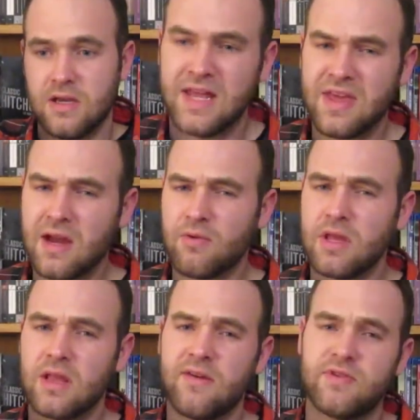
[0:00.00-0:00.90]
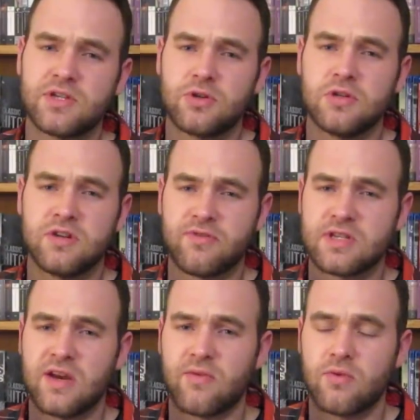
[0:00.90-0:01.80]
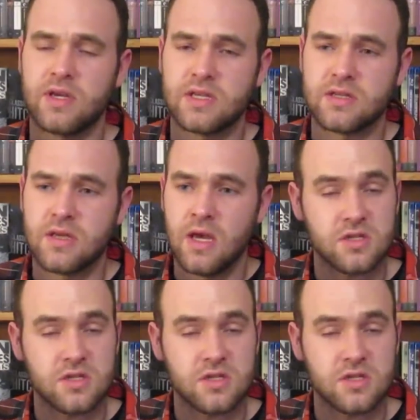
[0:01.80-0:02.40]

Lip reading: I think I really love this trilogy for several reasons.